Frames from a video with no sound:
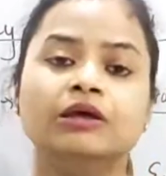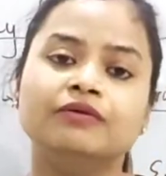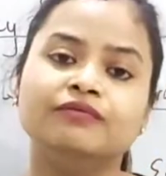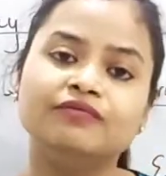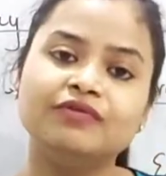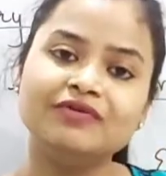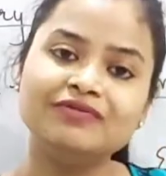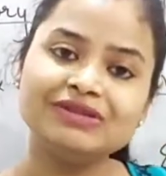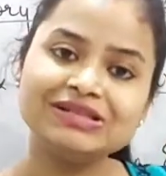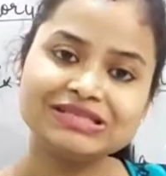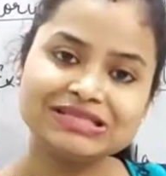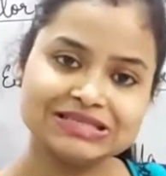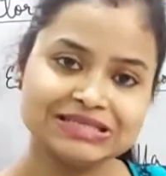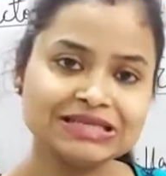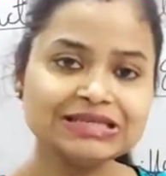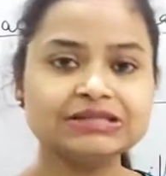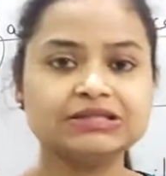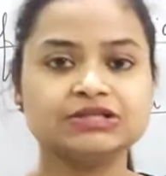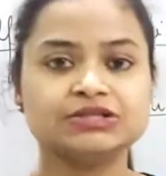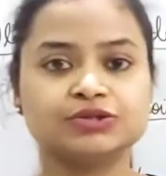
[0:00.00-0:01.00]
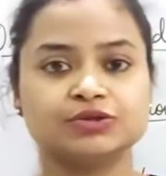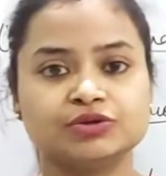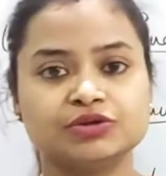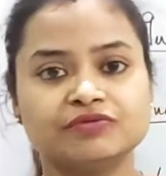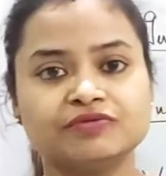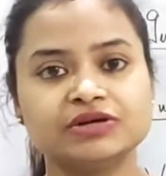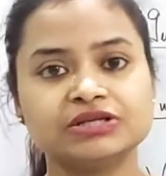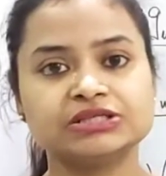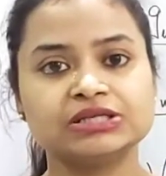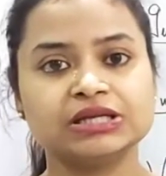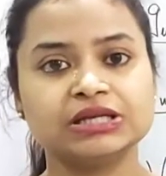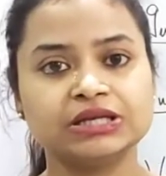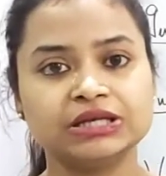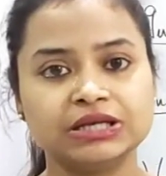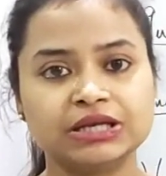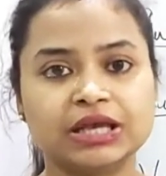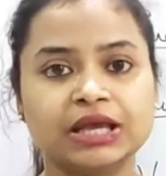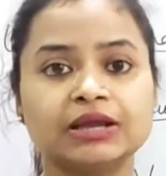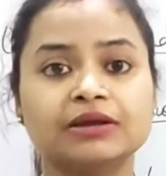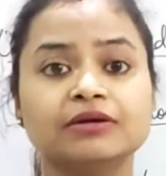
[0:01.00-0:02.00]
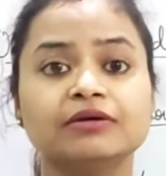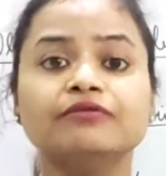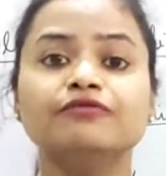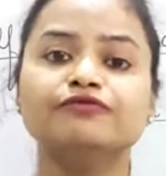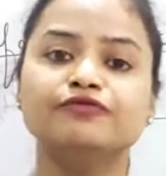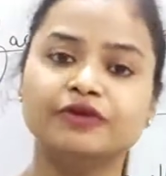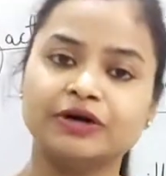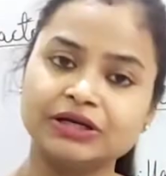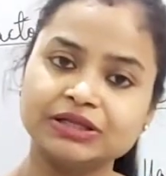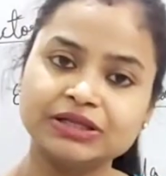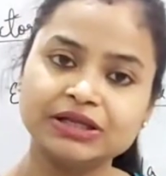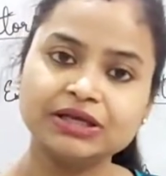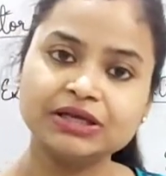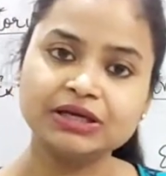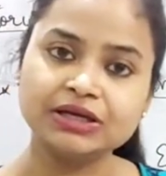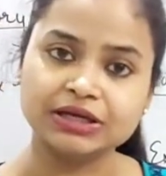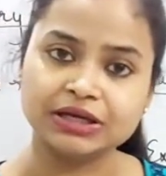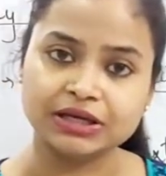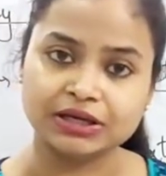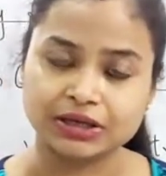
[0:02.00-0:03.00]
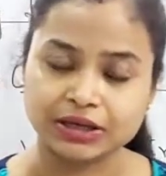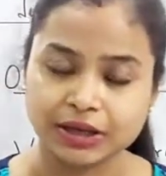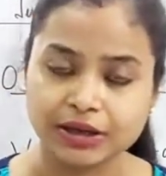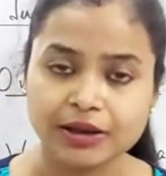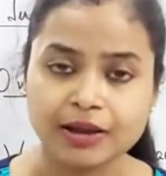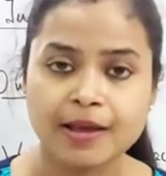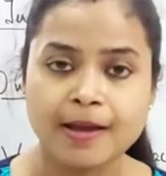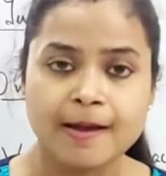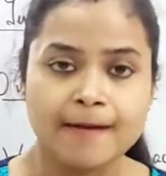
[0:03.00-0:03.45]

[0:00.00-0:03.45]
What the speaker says: We will see this universal indicator further in detail,